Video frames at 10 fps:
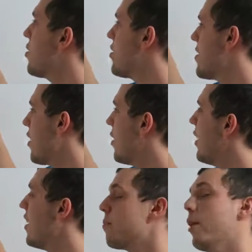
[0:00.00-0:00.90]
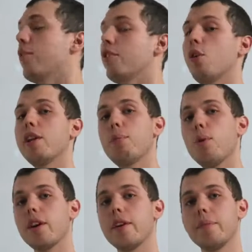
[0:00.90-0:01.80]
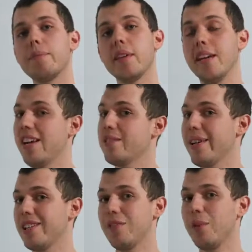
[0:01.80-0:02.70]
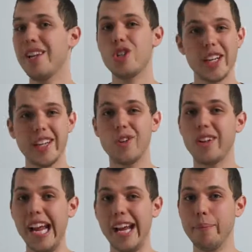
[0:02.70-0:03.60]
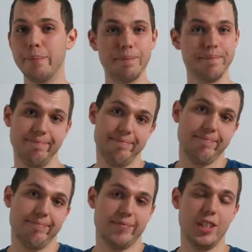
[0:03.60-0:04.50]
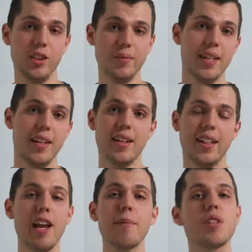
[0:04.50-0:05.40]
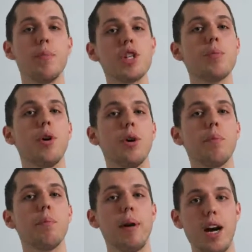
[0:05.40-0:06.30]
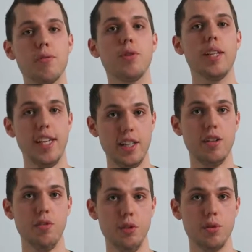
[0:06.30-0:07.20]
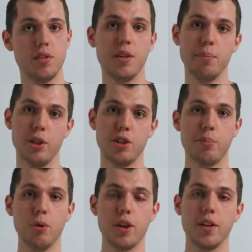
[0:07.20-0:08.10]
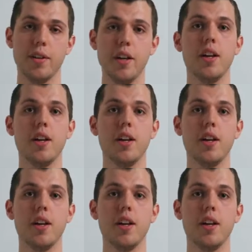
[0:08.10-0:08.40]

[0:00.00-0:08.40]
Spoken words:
rest on Saturday, it's better if you don't eat pork. It's best if you eat chicken or lamb. Lamb is a much more powerful healing food compared to pork.